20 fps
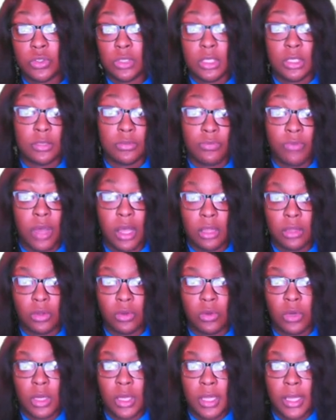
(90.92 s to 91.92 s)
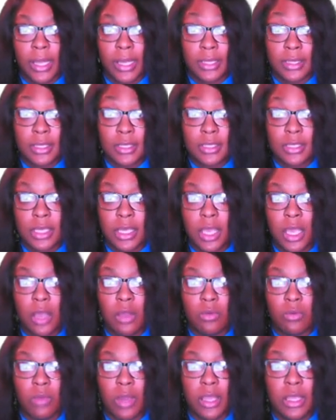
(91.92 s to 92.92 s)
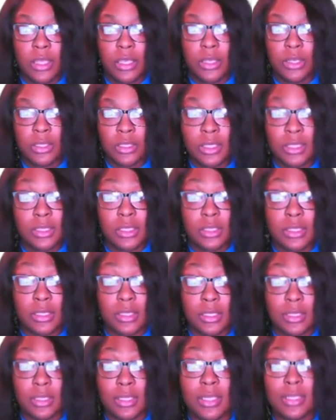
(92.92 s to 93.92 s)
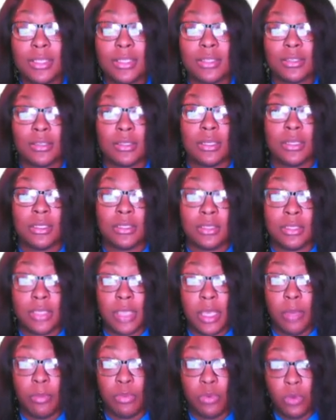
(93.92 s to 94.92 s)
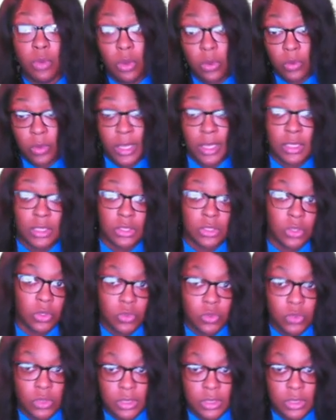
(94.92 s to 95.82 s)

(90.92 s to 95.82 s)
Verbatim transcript: you need to follow. Like this account right here, this is this is an example, okay? So you